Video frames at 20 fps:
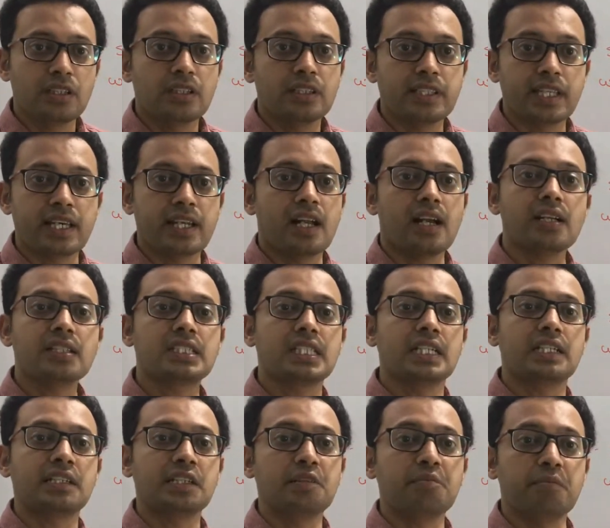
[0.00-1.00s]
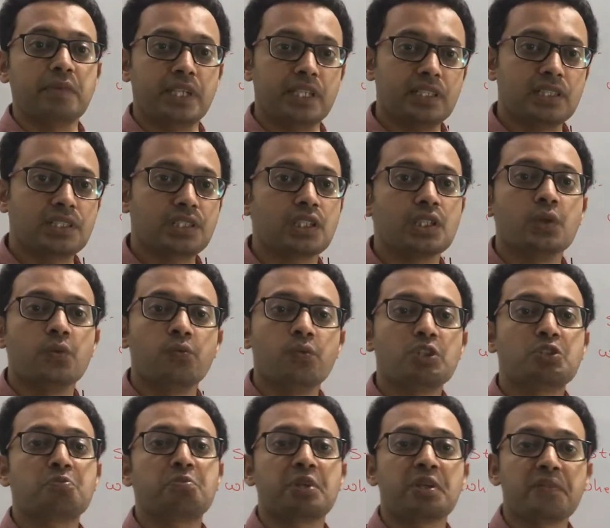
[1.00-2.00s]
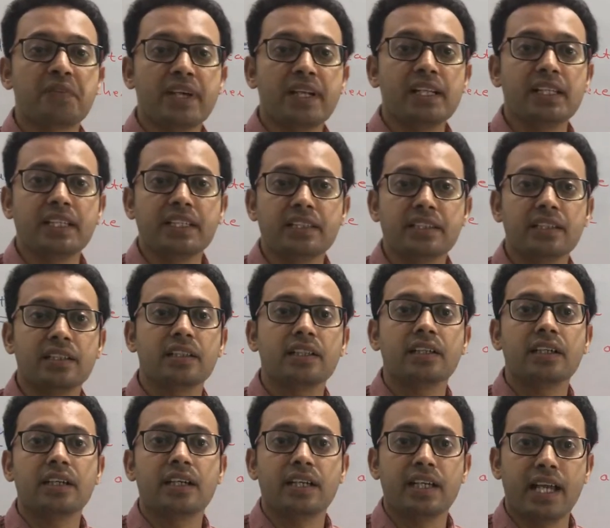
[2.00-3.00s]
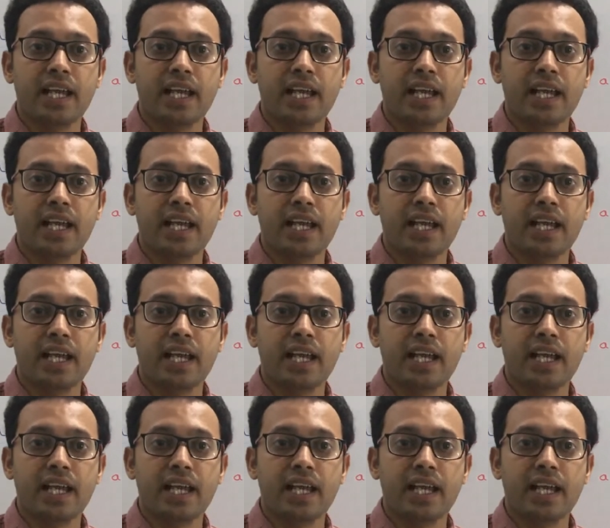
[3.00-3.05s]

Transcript: There are certain myths which prevail in the